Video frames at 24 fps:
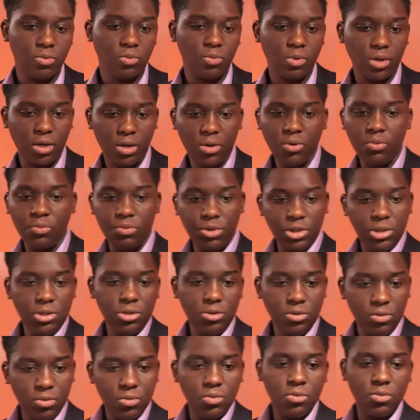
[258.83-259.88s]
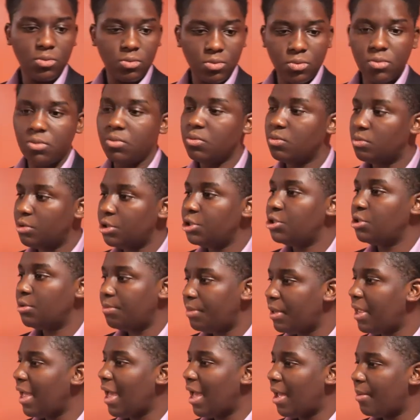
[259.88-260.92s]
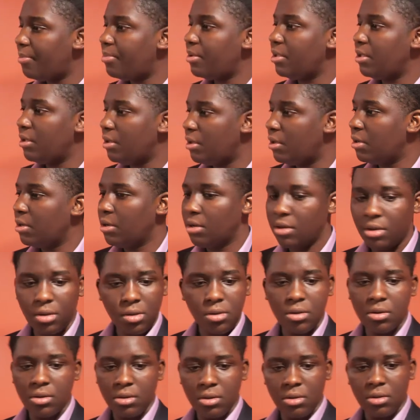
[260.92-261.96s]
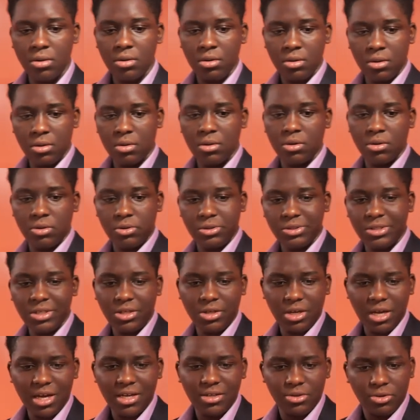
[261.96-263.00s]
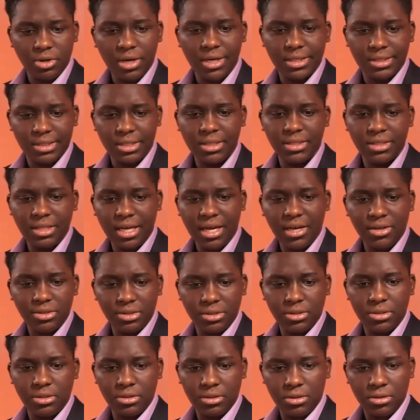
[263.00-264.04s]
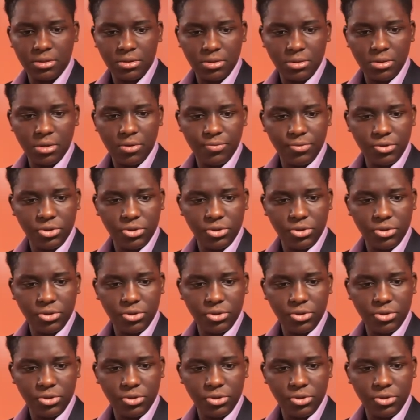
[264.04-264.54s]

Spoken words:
Well, we should be happy. You say you got 10,000 of